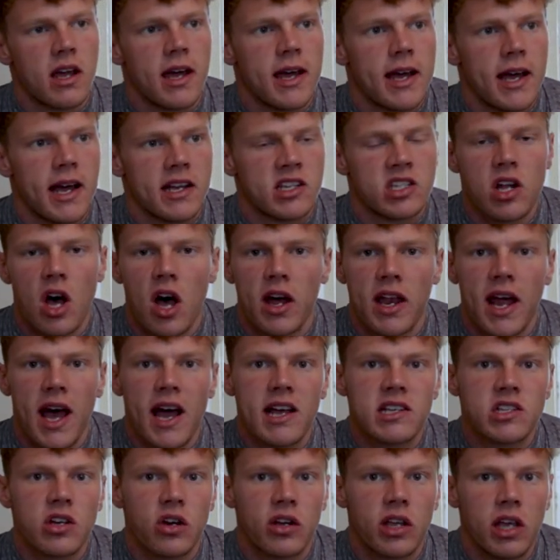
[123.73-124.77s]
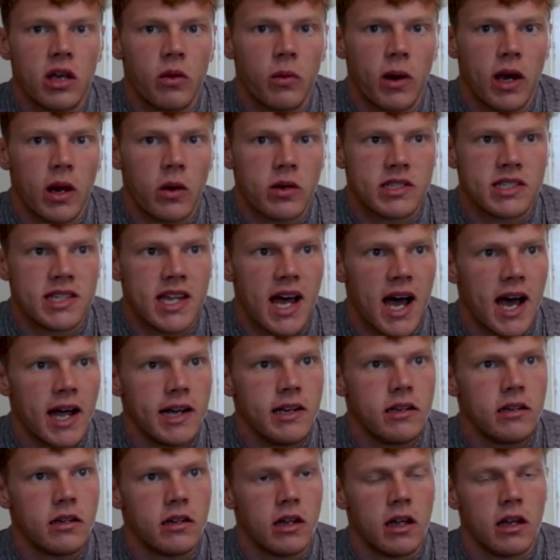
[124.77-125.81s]
Uh, I started ice hockey when I was
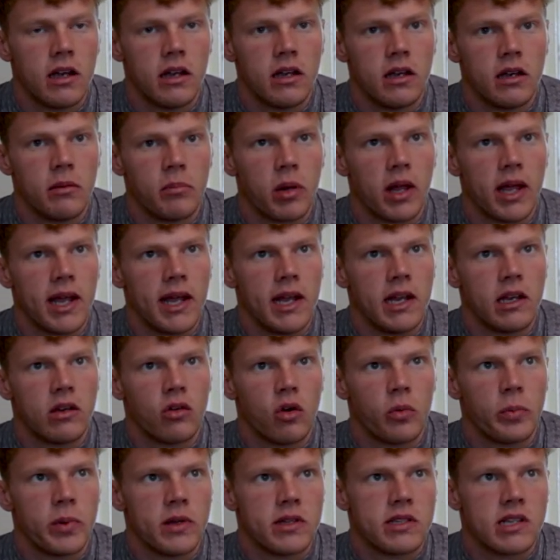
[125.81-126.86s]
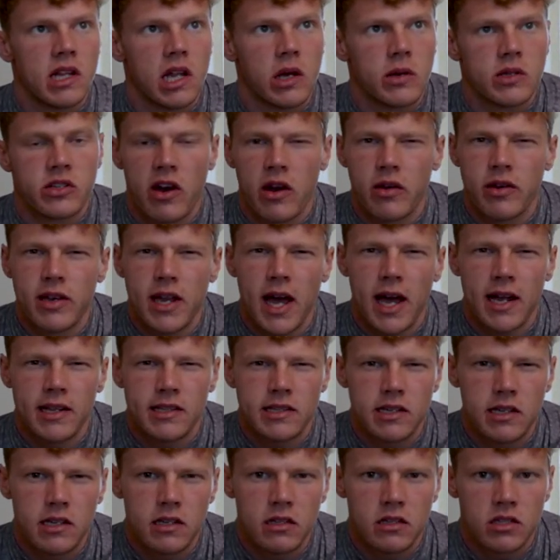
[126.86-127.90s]
nine and played up until I was around
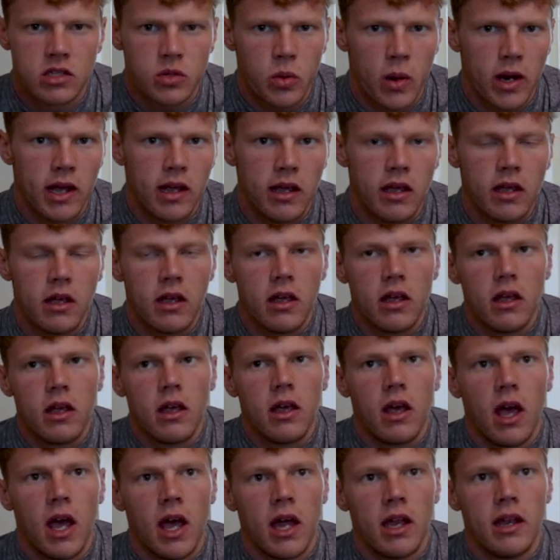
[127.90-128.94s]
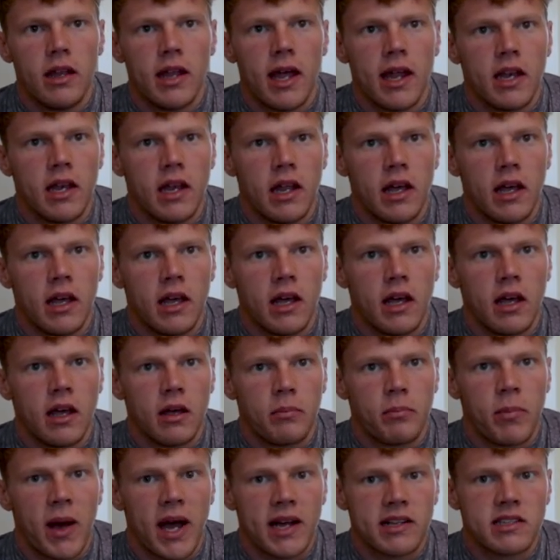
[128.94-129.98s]
19, 20 and then uh,
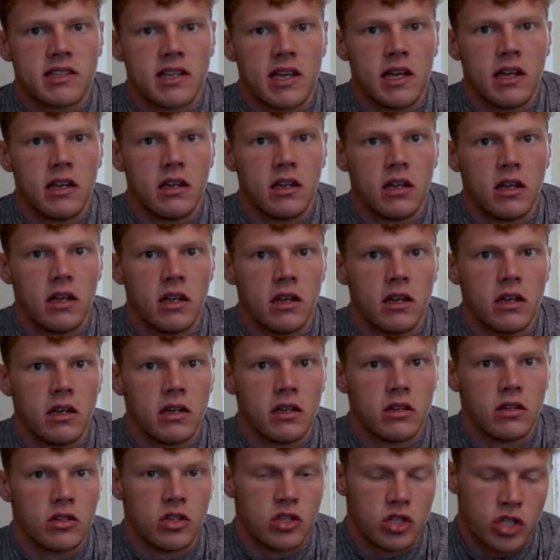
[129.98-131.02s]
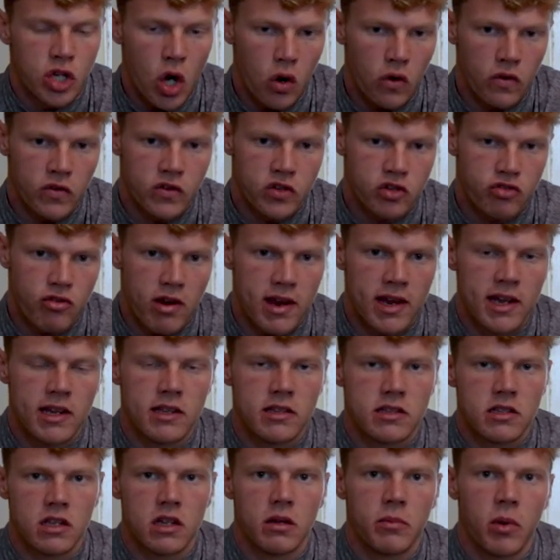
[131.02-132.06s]
packed it in and dove straight
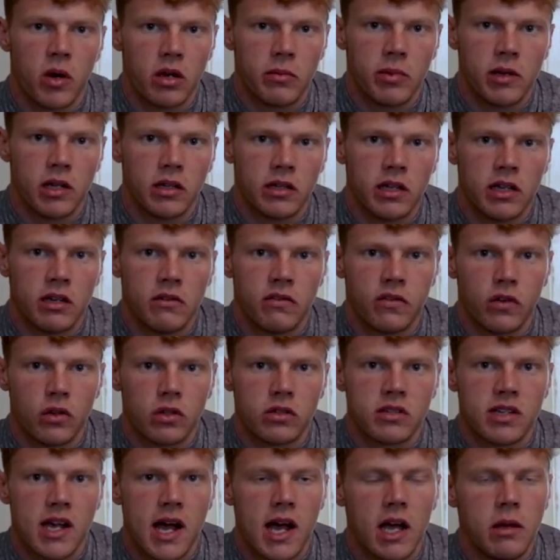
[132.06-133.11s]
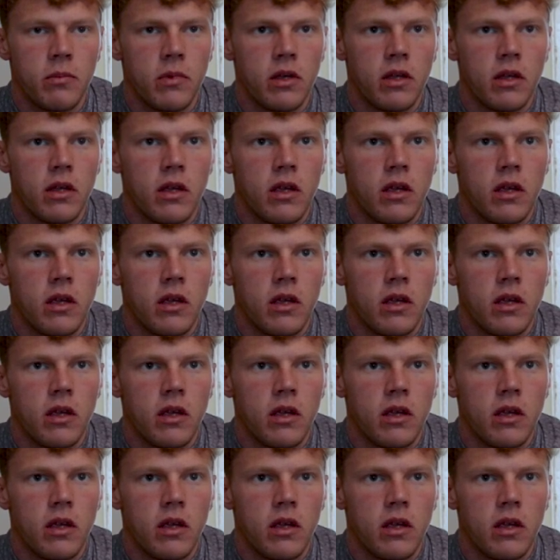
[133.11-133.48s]
into the bodybuilding full time.